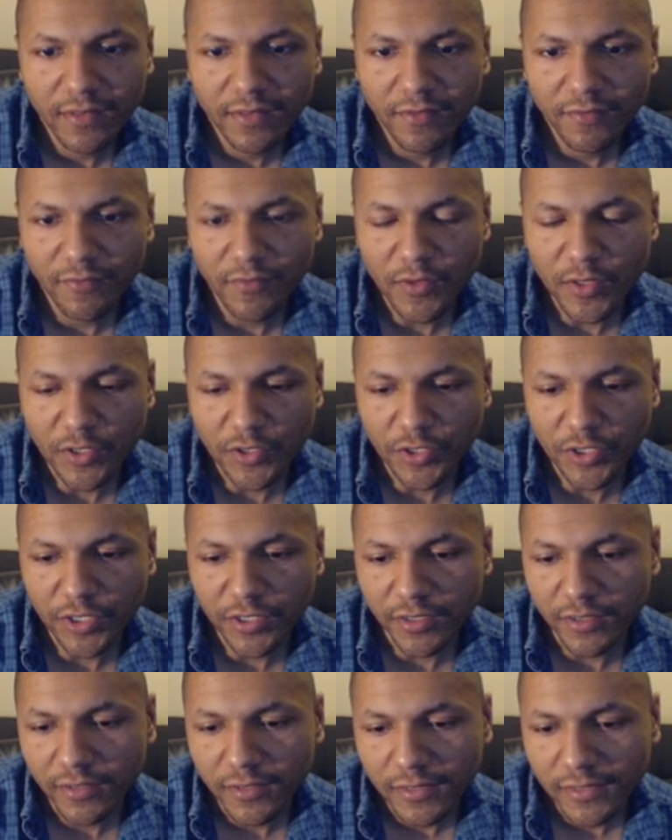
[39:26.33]
for the
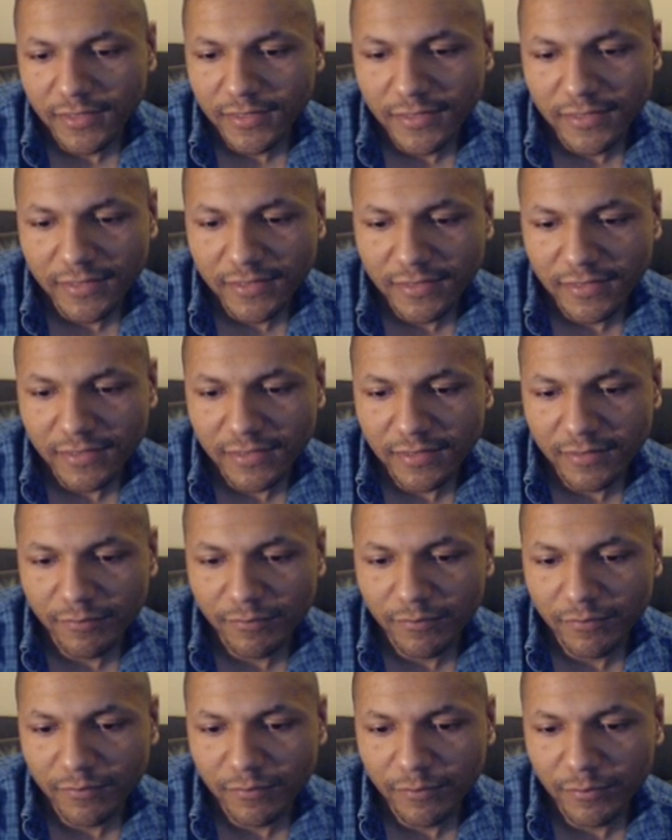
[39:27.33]
cheer.
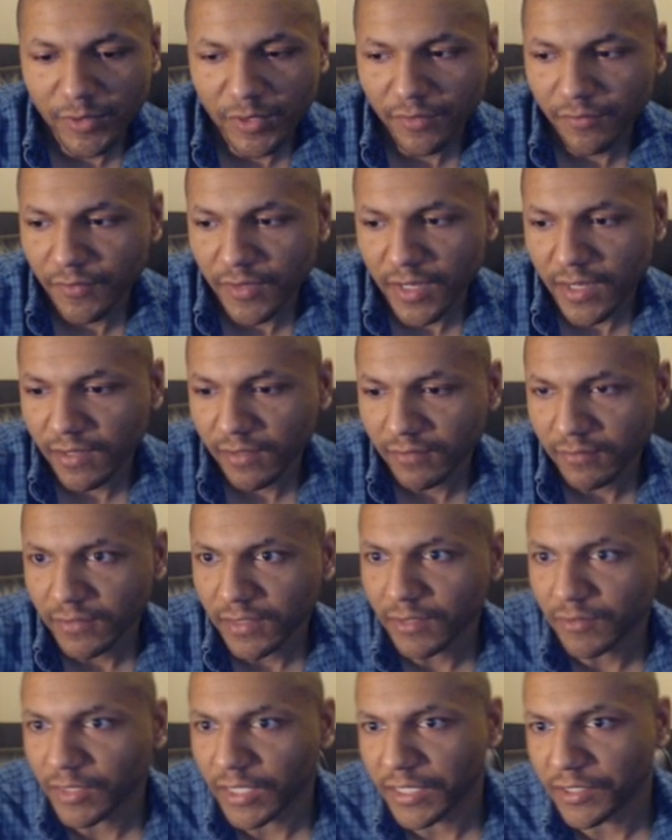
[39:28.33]
Um, but if not, I'll,
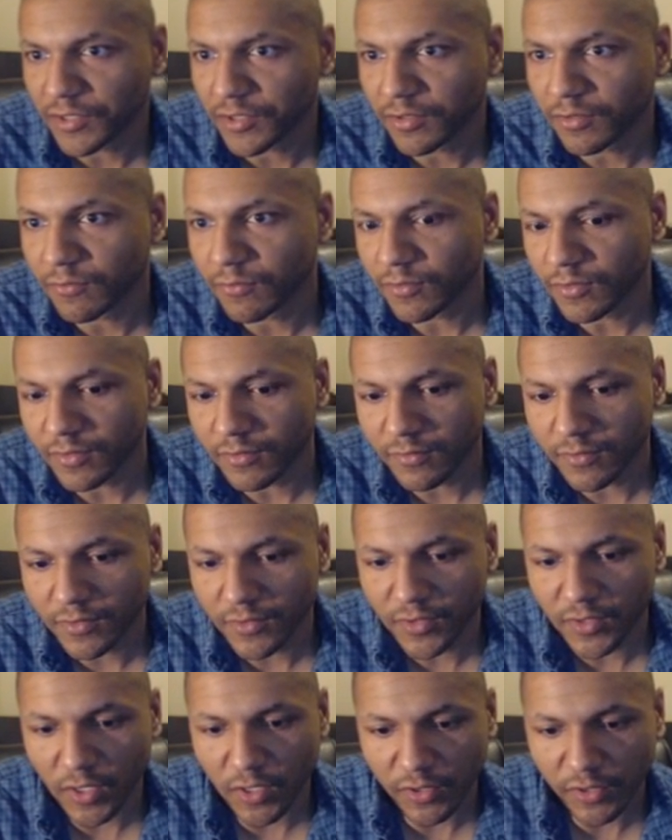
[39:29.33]
I'll catch you
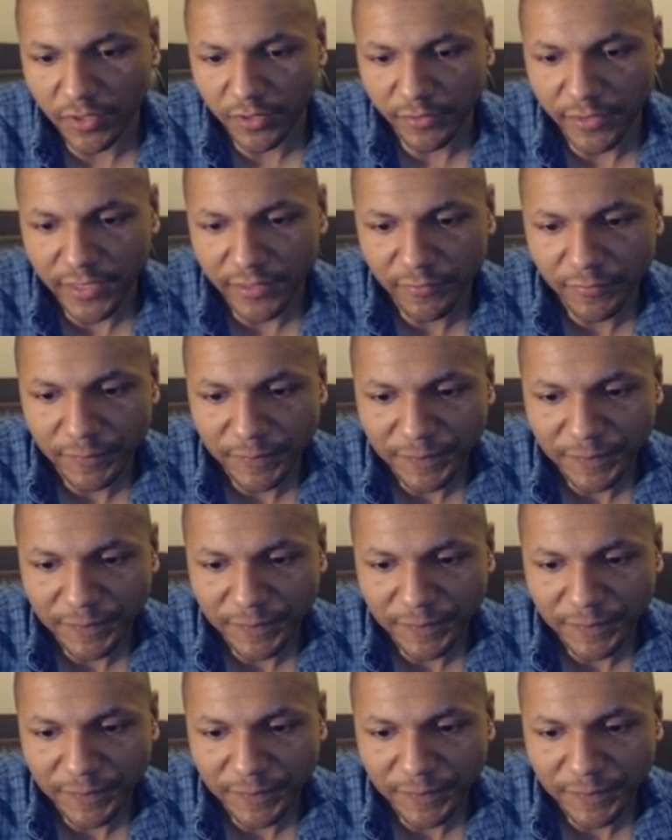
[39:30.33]
stalking around.